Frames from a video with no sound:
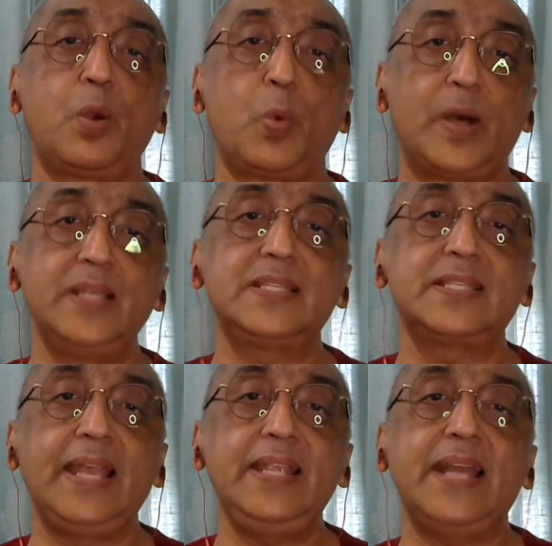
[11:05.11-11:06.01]
on one
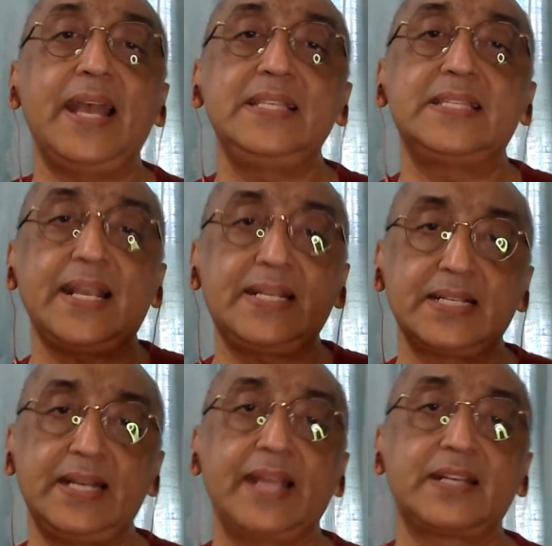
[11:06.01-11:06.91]
side and
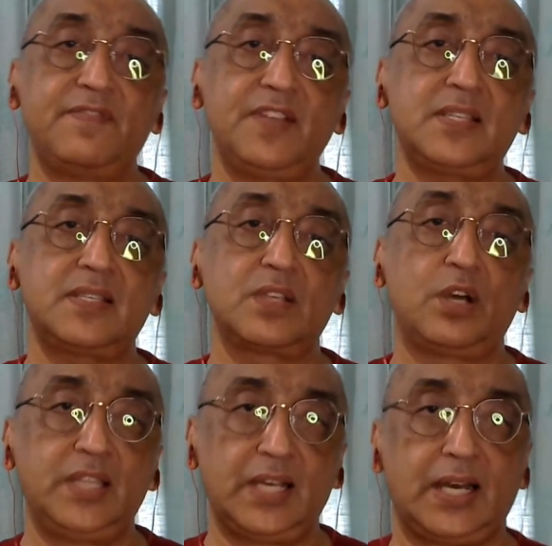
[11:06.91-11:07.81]
sector activists
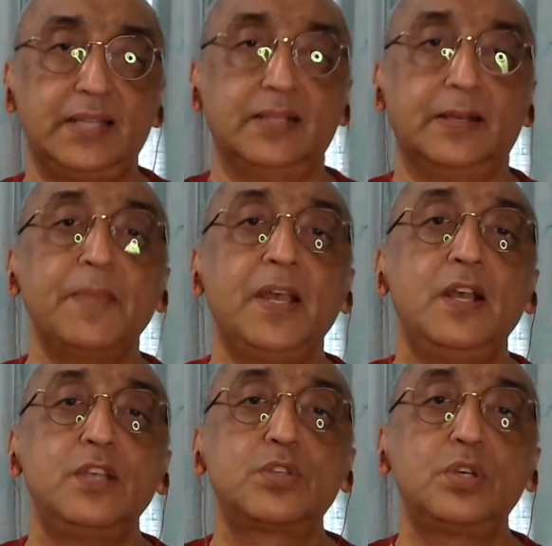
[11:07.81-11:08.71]
on the other.
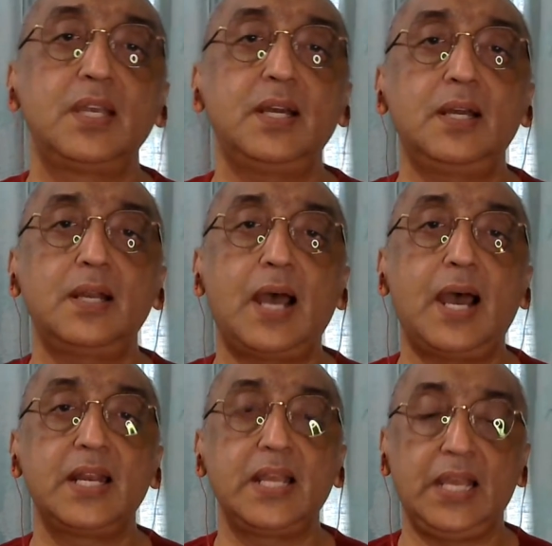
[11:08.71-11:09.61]
So there
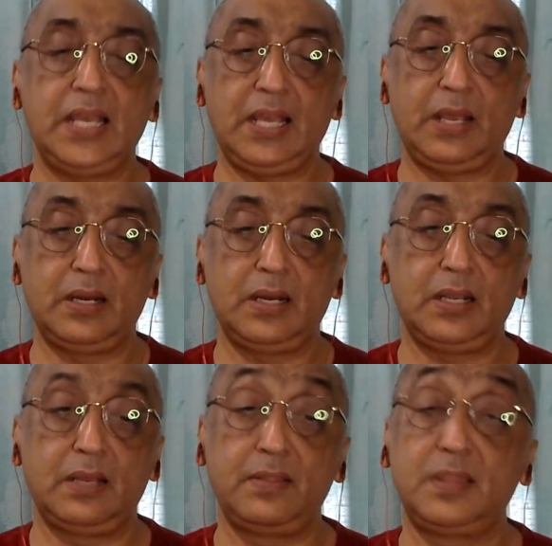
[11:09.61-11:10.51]
are
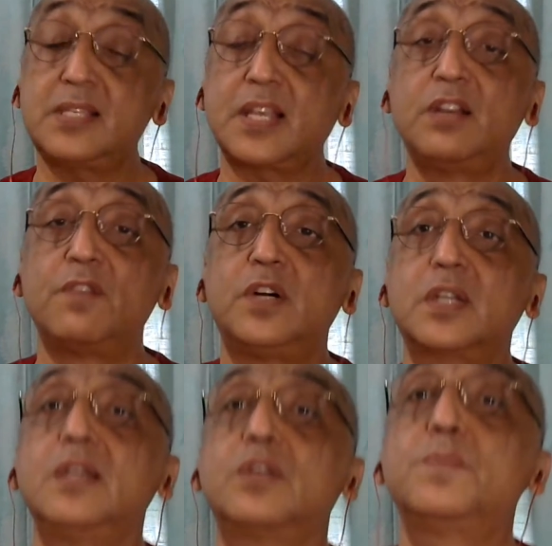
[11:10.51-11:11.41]
these kind of
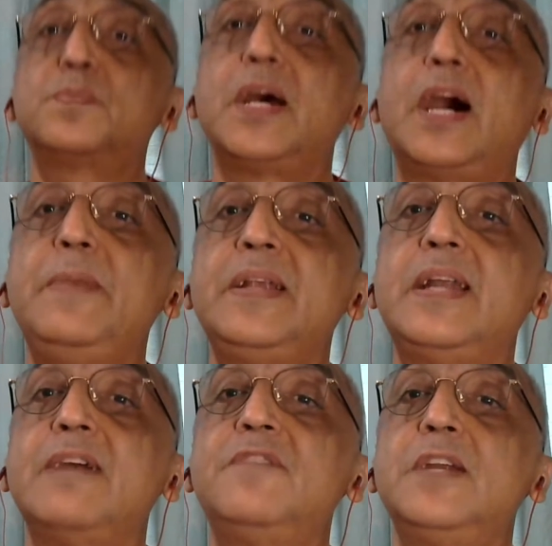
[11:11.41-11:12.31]
working groups are being
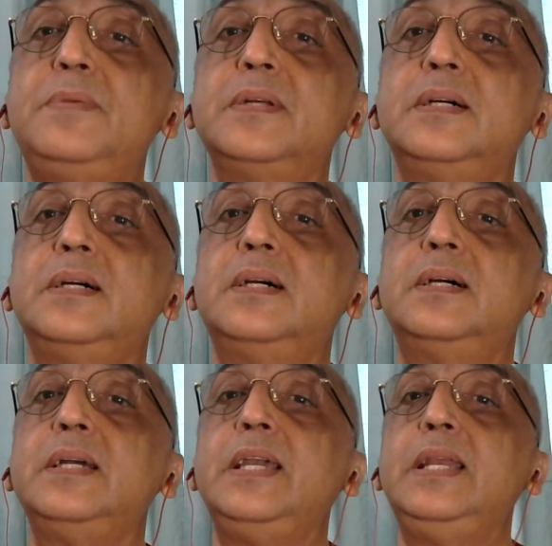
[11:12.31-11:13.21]
developed
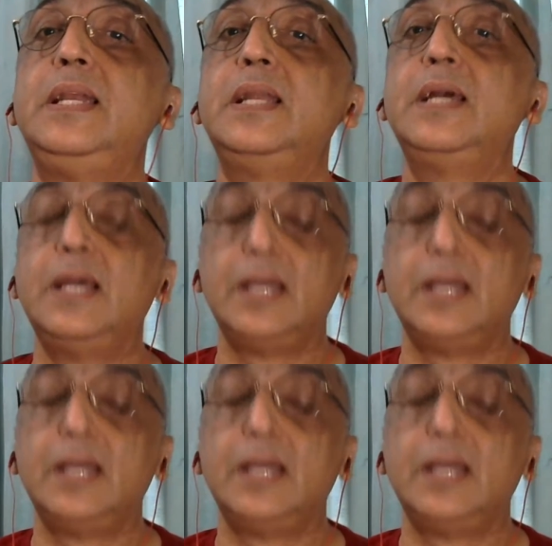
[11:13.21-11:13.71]
in